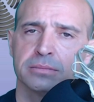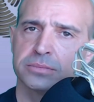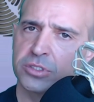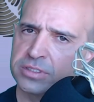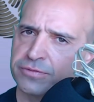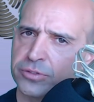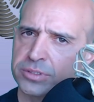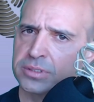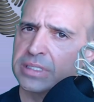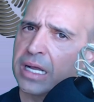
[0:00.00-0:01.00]
Dr. Ford
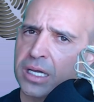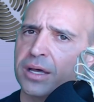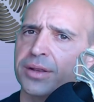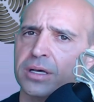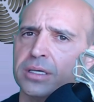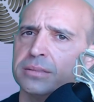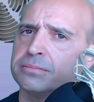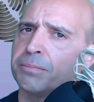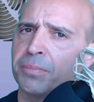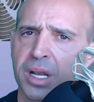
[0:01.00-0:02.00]
got a
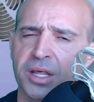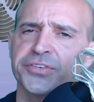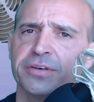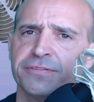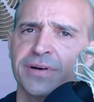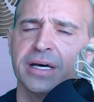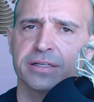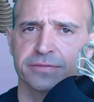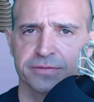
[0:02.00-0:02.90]
+5,